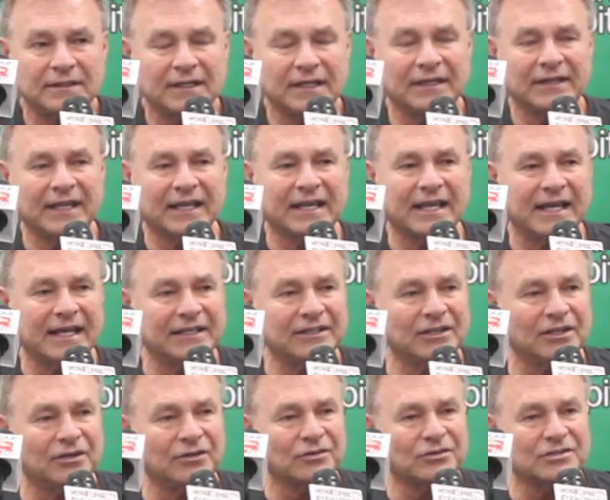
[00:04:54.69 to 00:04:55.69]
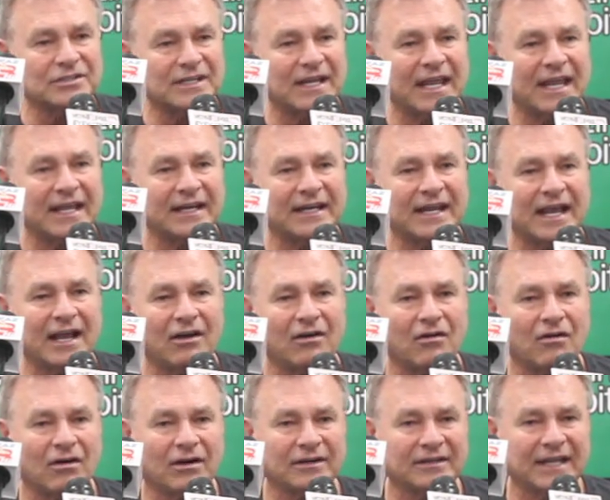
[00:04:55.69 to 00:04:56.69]
and they kind of understand how
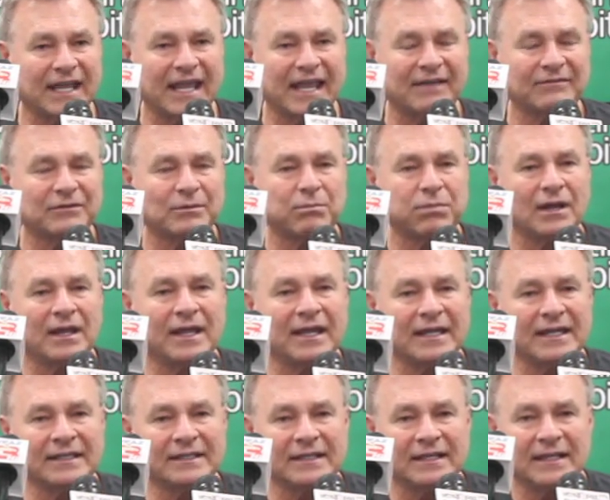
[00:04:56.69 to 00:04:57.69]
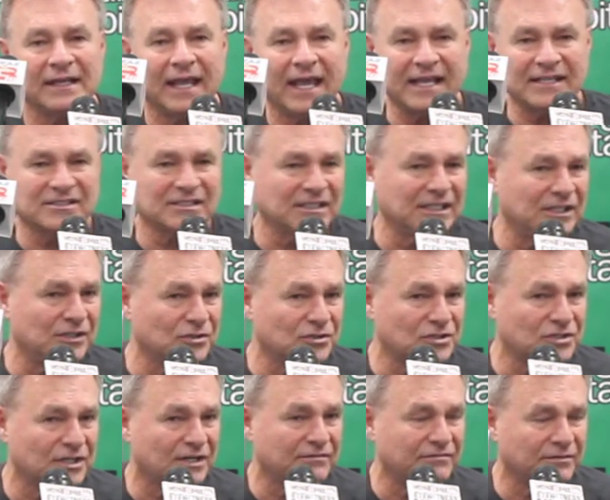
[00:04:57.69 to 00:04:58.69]
hard they have to play. And that's
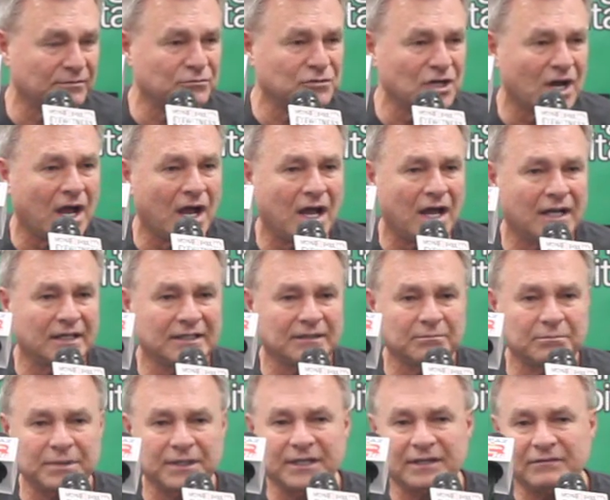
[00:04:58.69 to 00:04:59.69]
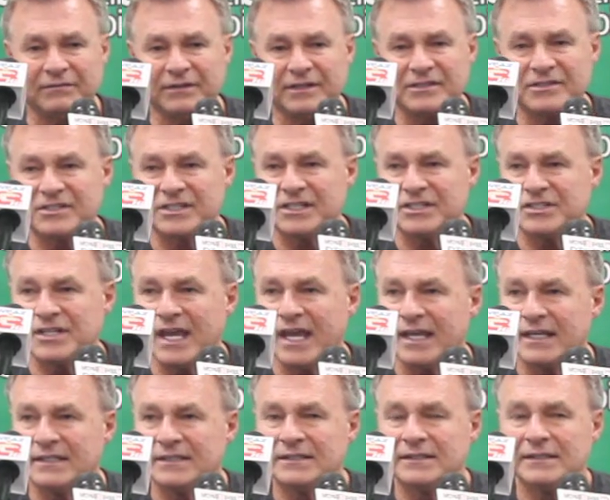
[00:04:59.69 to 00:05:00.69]
leadership from John and Pinnaba and CJ.
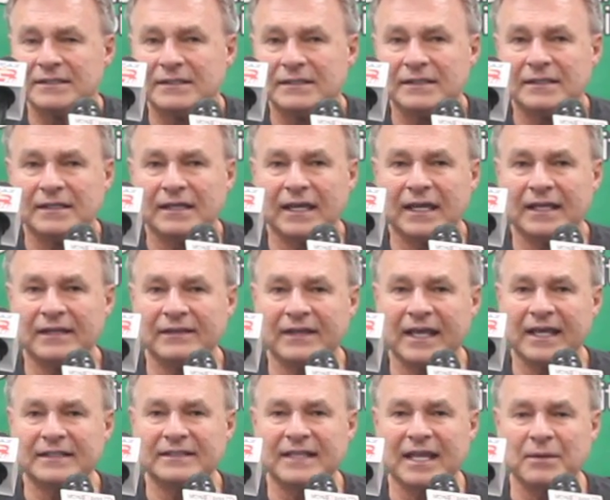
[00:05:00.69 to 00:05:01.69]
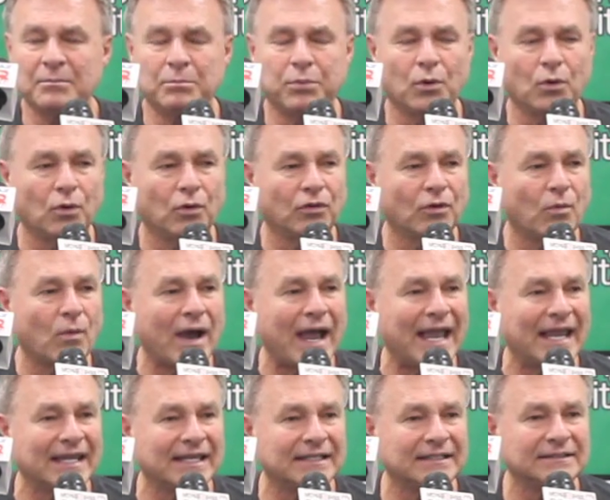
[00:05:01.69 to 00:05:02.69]
and that they pull the
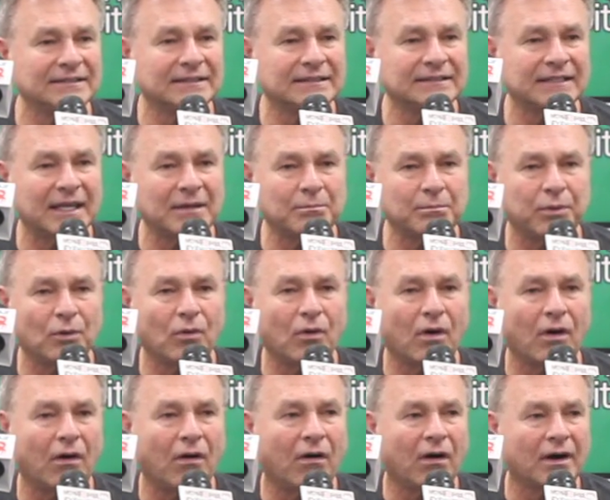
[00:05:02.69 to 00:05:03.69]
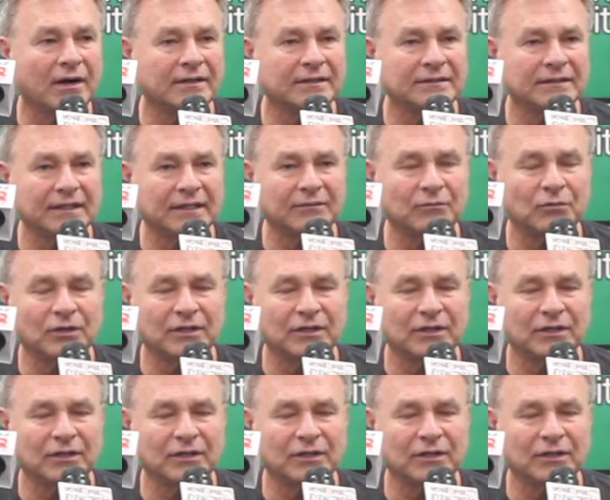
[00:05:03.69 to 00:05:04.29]
wagon, and they pull hard, and